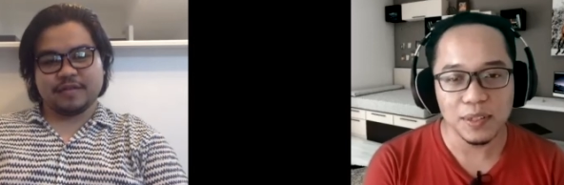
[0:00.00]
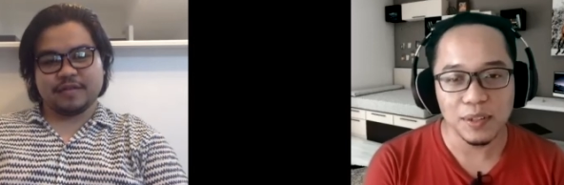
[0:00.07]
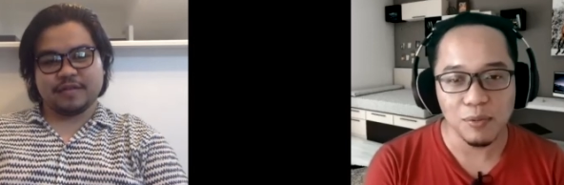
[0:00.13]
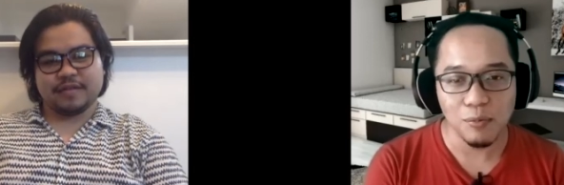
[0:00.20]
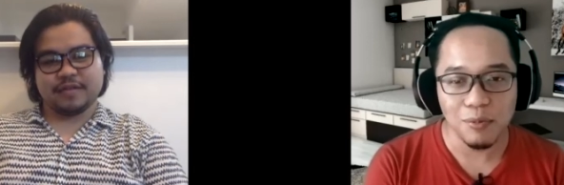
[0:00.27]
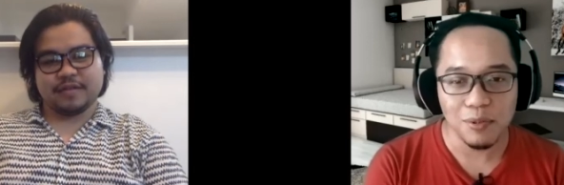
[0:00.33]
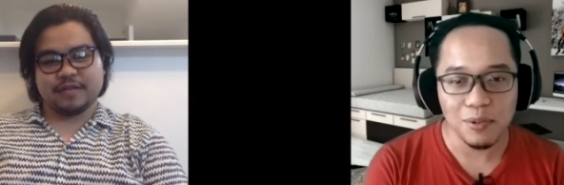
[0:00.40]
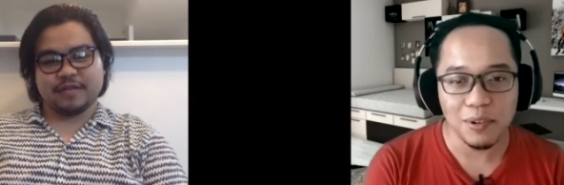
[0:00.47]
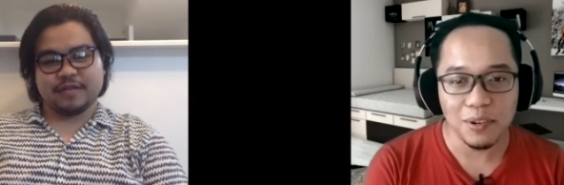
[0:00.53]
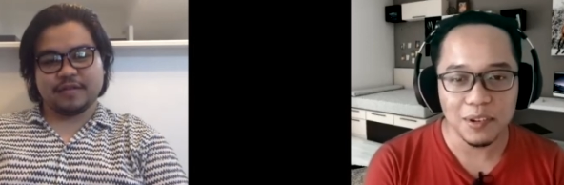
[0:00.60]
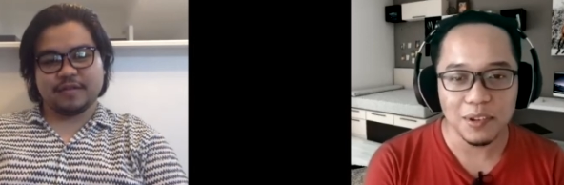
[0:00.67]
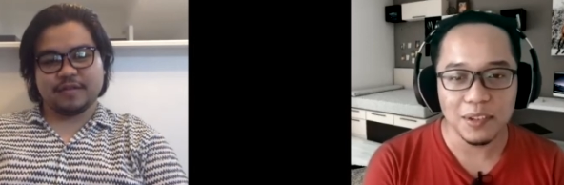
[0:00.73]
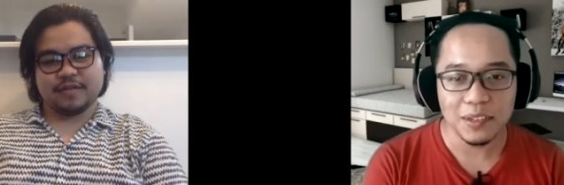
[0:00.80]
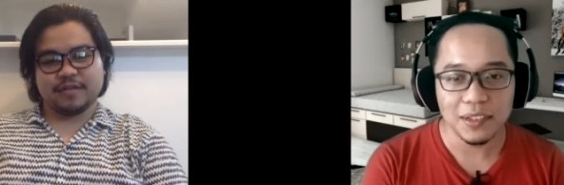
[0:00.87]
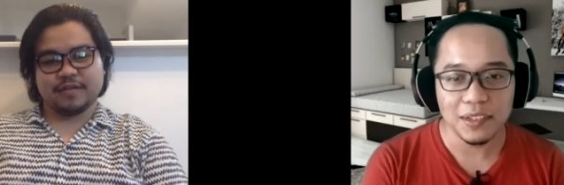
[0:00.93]

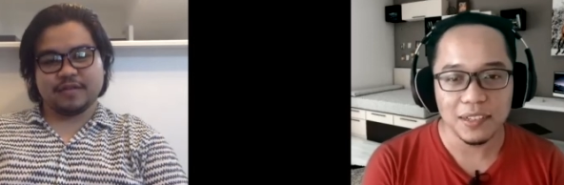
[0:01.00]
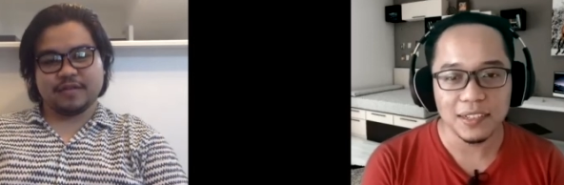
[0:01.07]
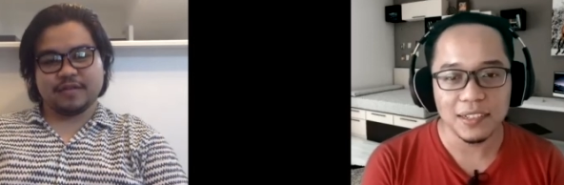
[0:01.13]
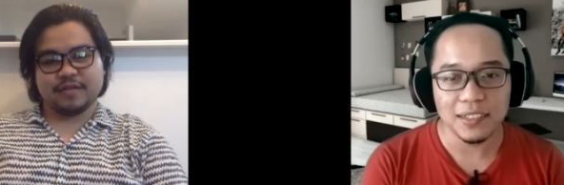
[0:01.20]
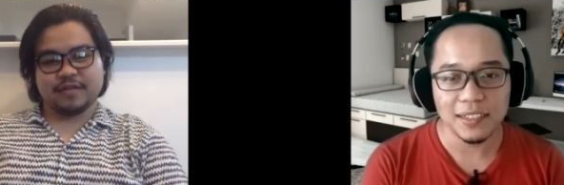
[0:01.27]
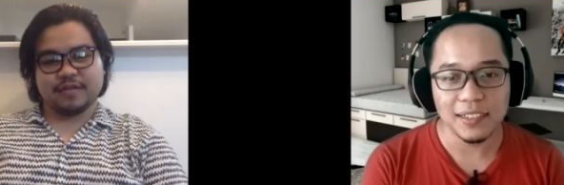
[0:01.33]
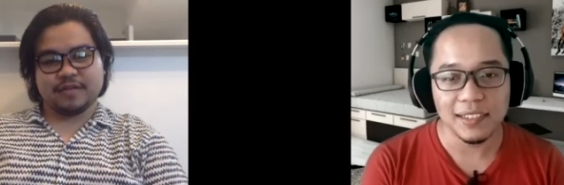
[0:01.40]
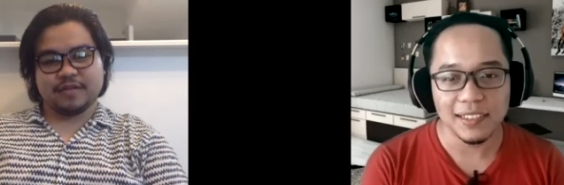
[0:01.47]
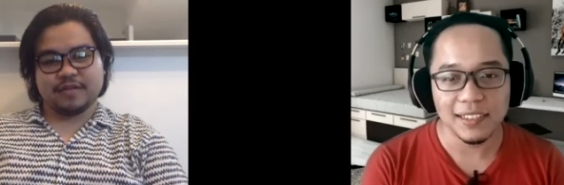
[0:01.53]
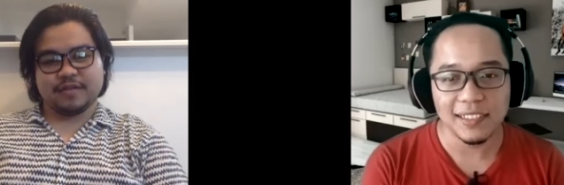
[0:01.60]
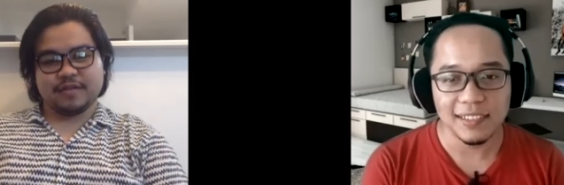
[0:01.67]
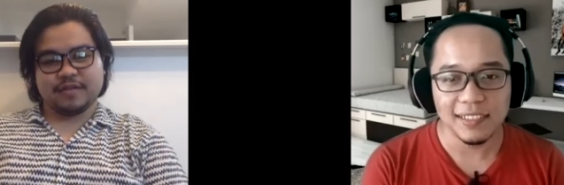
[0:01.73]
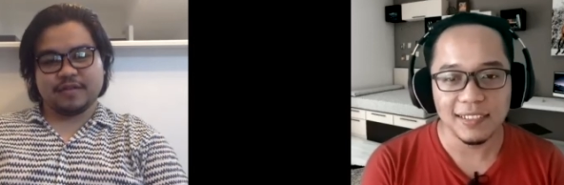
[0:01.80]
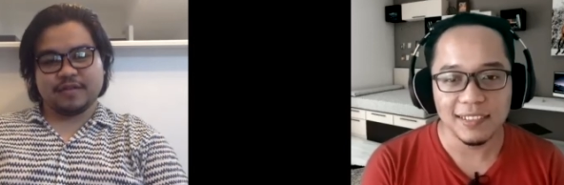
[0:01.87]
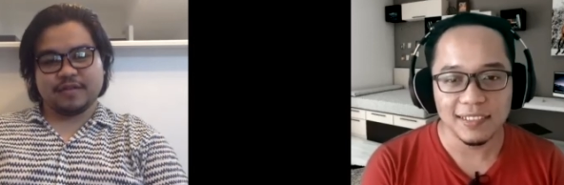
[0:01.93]

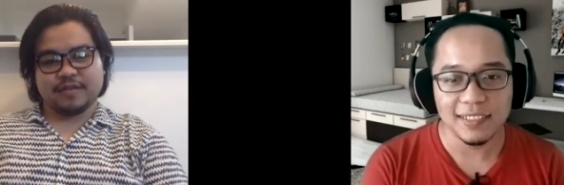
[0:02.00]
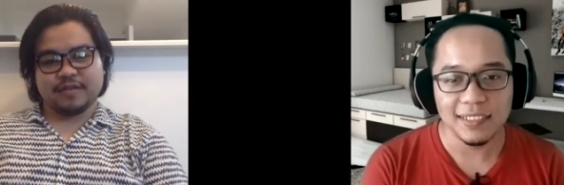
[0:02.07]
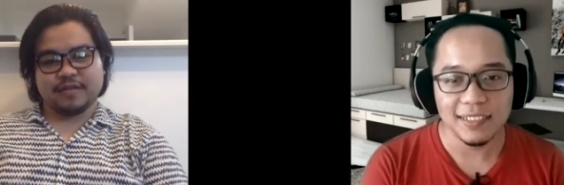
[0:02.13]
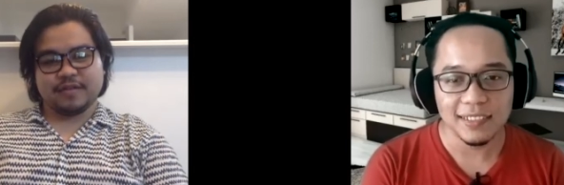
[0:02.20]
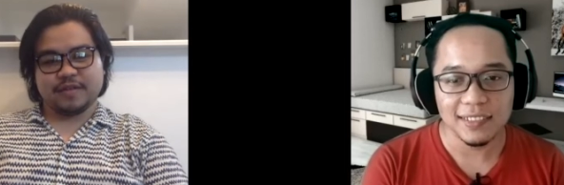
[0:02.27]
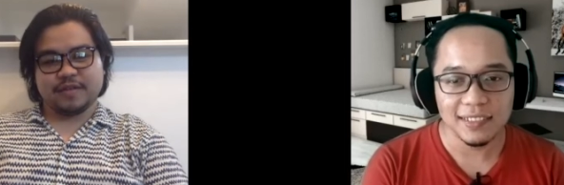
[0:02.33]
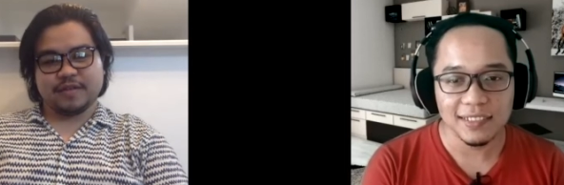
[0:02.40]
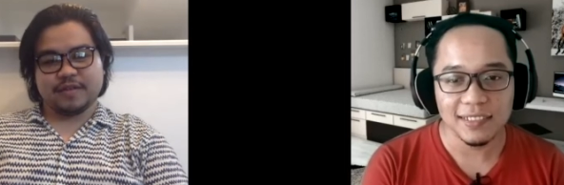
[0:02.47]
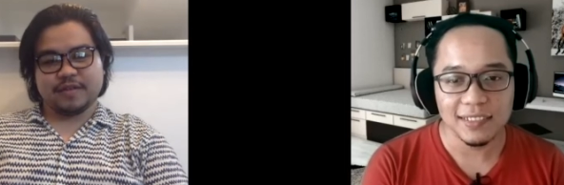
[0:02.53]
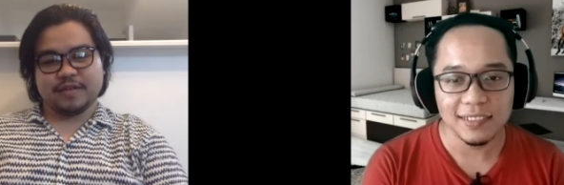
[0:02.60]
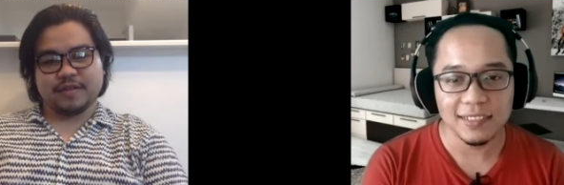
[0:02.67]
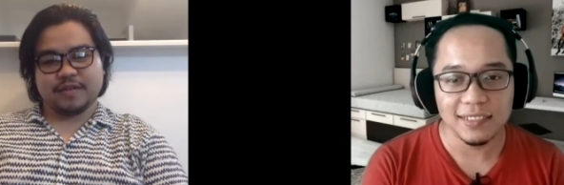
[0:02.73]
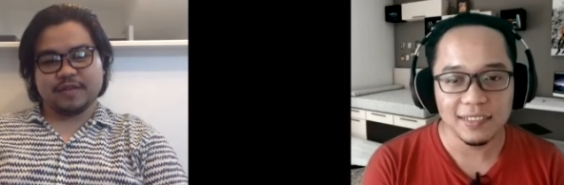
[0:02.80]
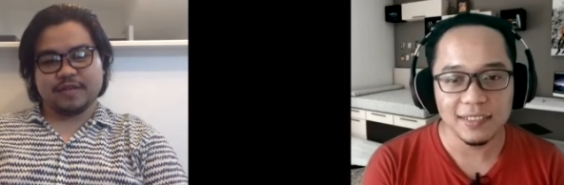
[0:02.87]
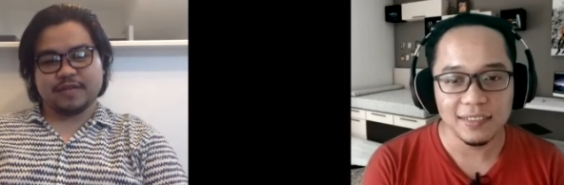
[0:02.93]

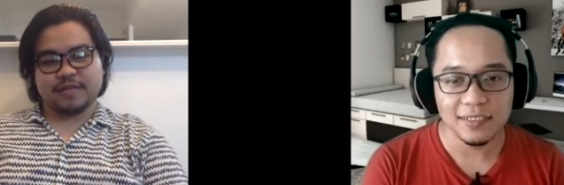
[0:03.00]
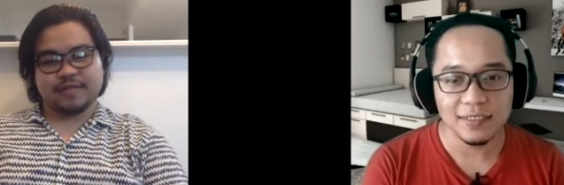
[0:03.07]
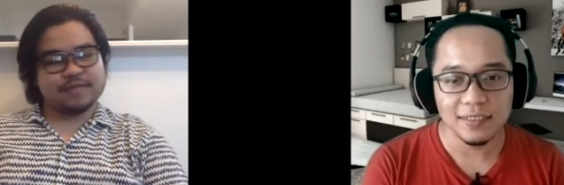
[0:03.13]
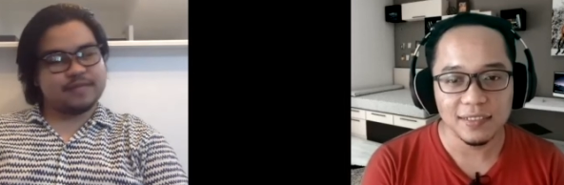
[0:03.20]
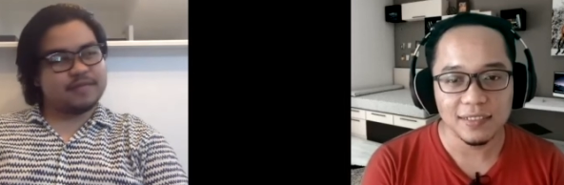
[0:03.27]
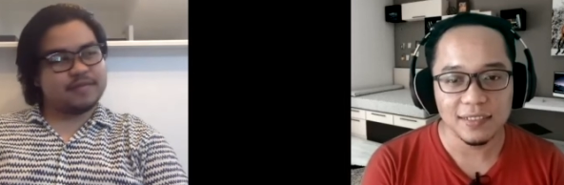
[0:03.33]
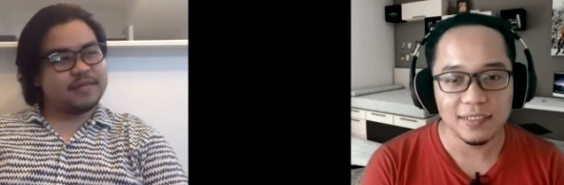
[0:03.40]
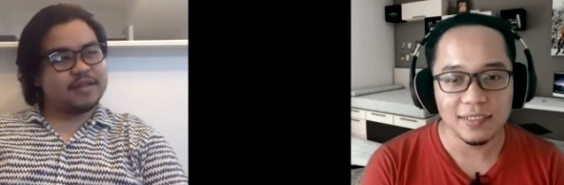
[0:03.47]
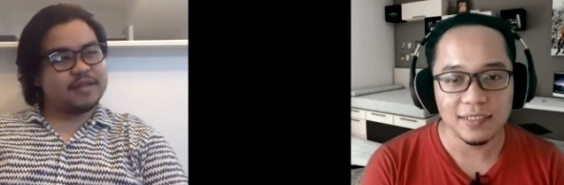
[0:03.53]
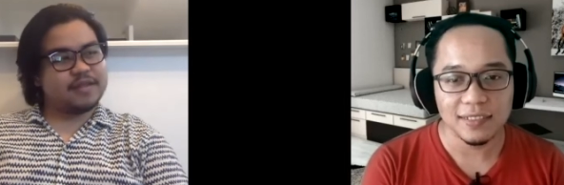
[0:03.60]
(no one is talking)